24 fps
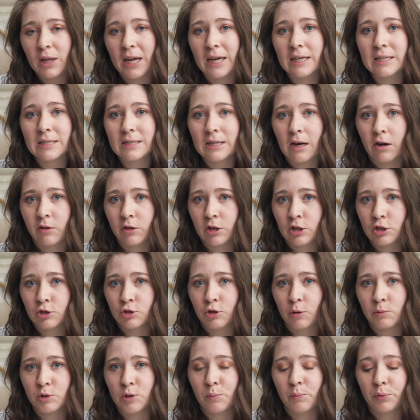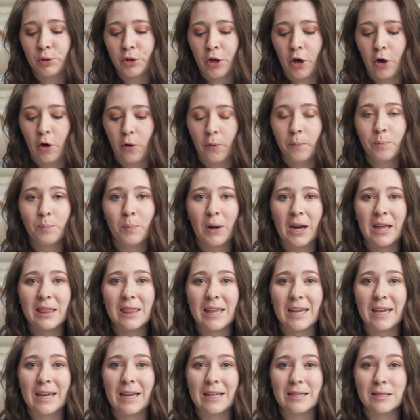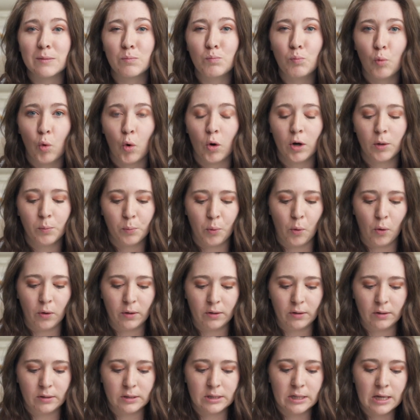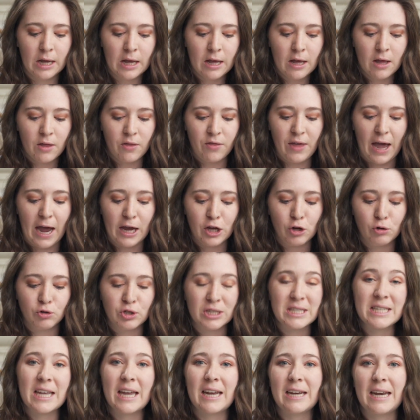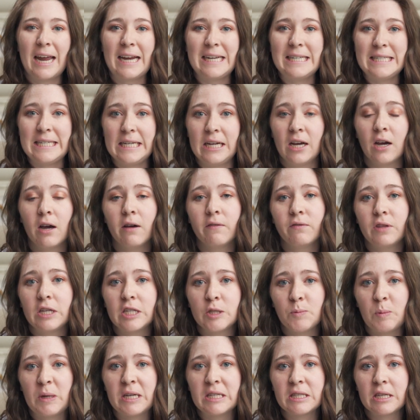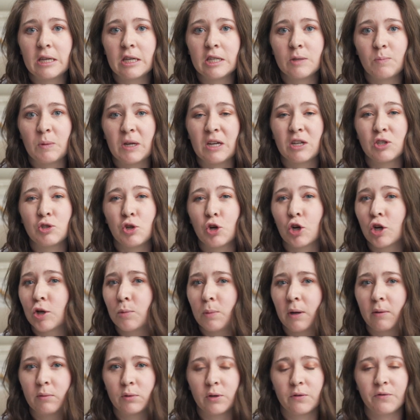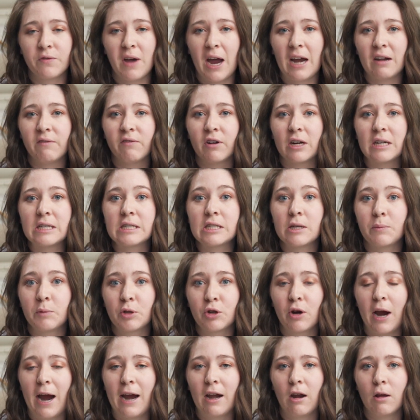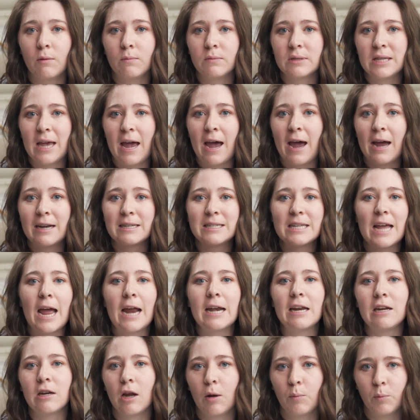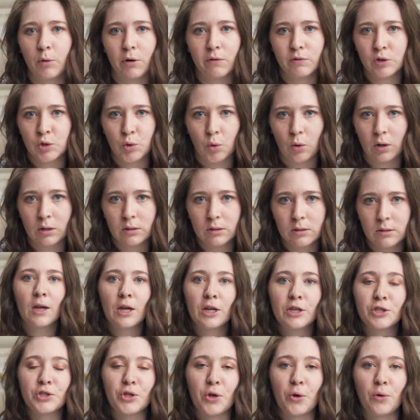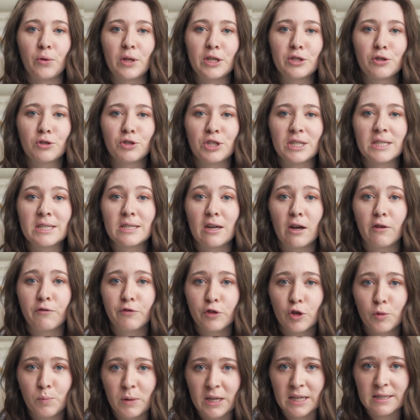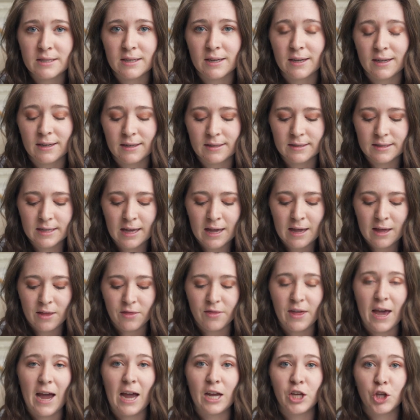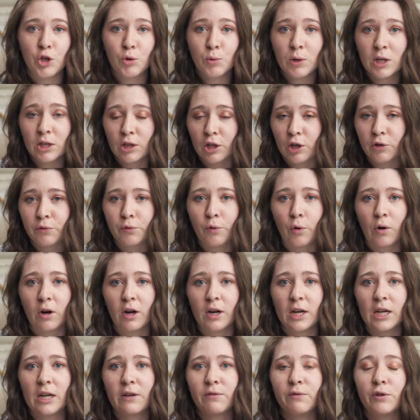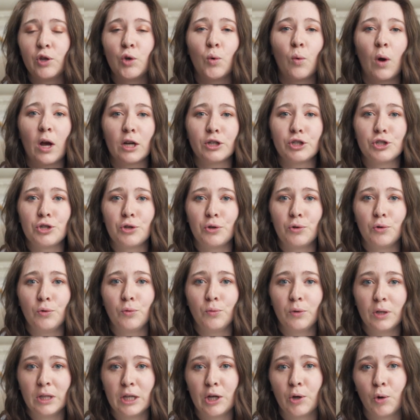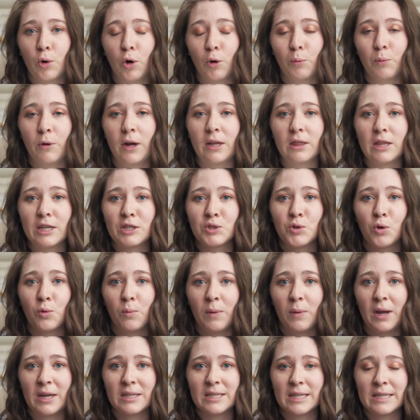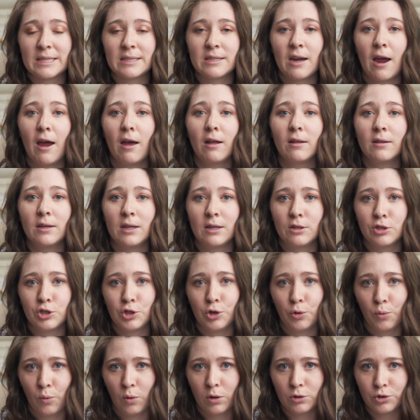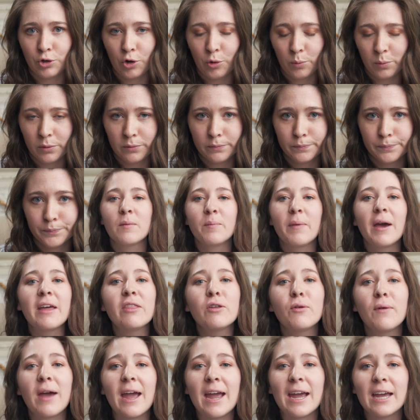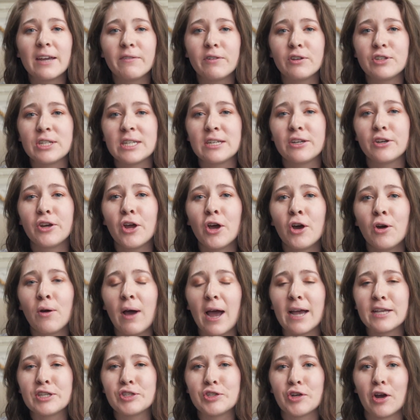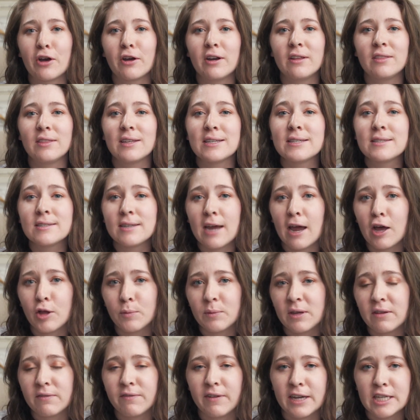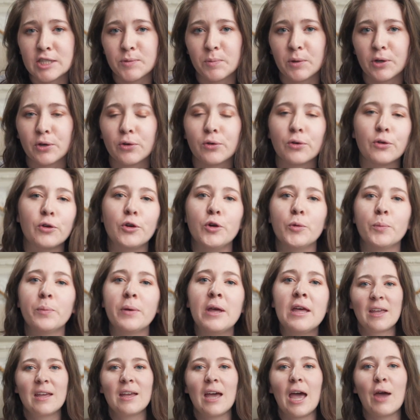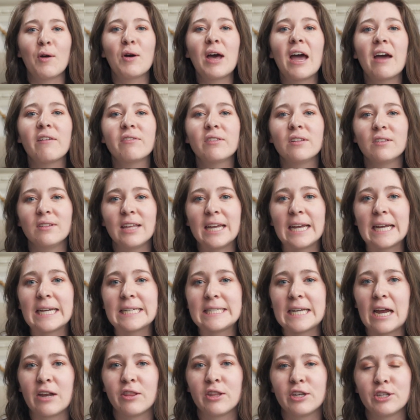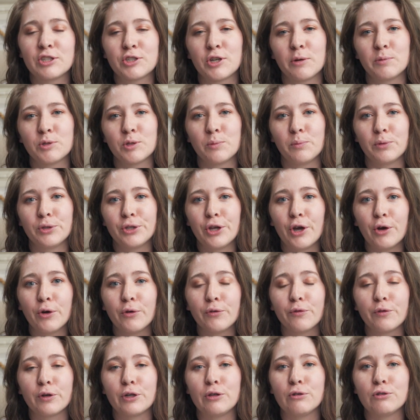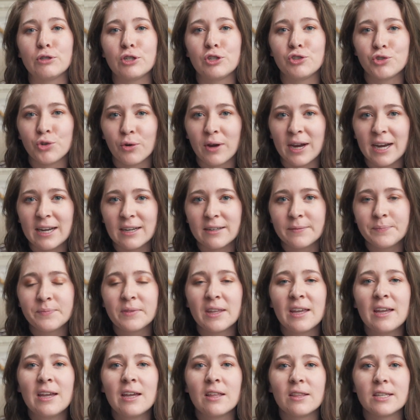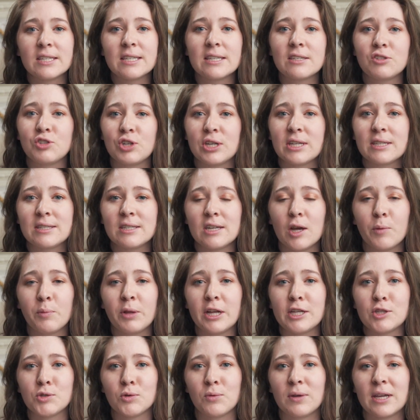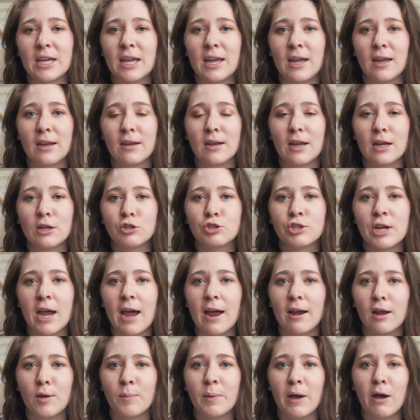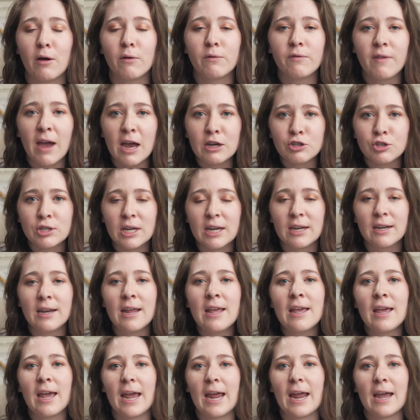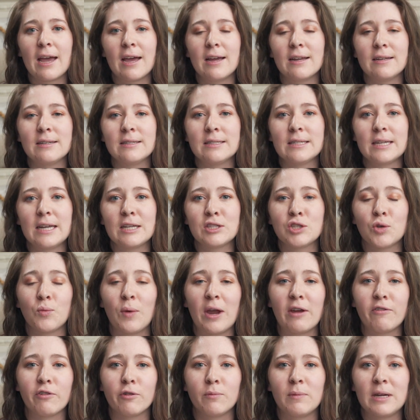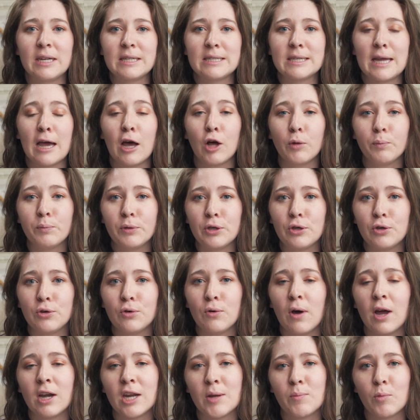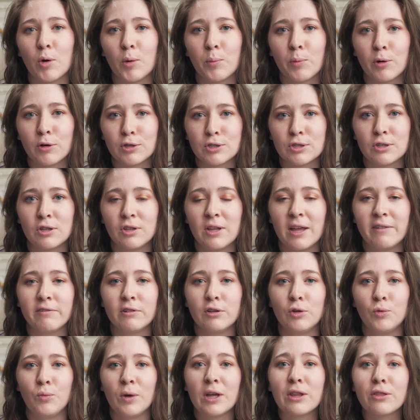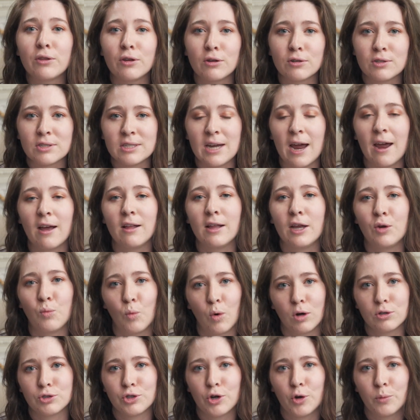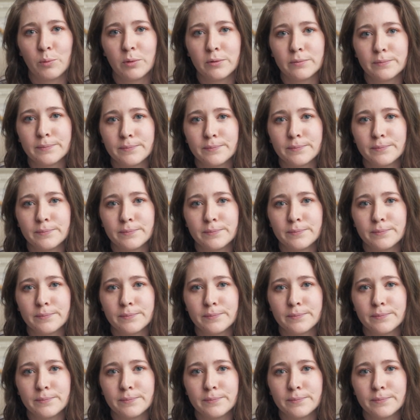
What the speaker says: linked down in the description below, but I think it's more important that you just get an idea of these pieces because you're gonna be able to find very similar items at any number of stores. So these are just a few pieces that you can look for if you want to really incorporate this romantic style into your wardrobe. By the way, if you didn't know, I started the Style Me Facebook group. I will have the link down in the description below for you to join. This is just a place where we can chat about fashion, and it's a way for me to help you on a more personal level with your style and wardrobe.